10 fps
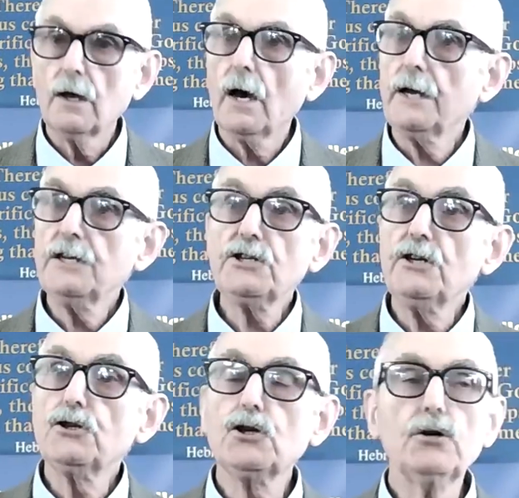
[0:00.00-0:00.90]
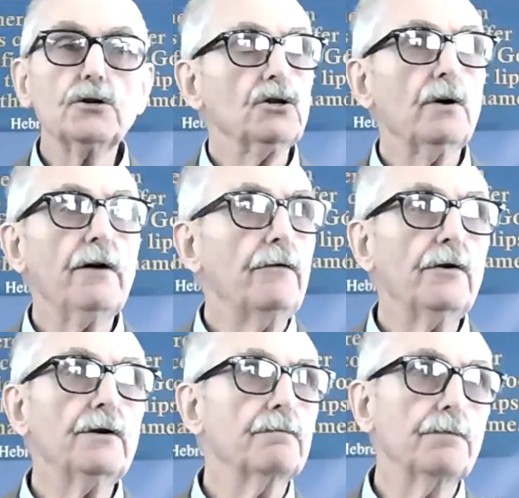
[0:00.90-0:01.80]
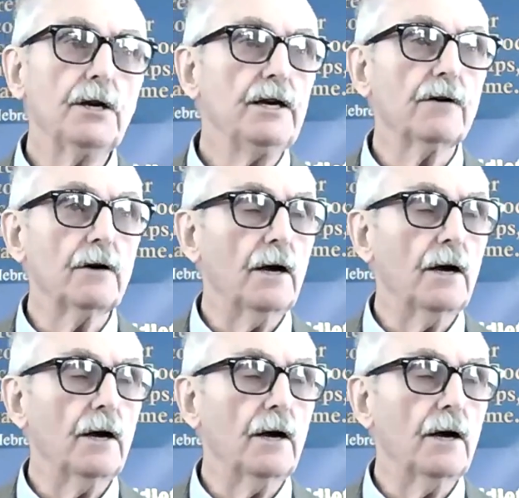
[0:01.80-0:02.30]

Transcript: And isn't it true that to every believer,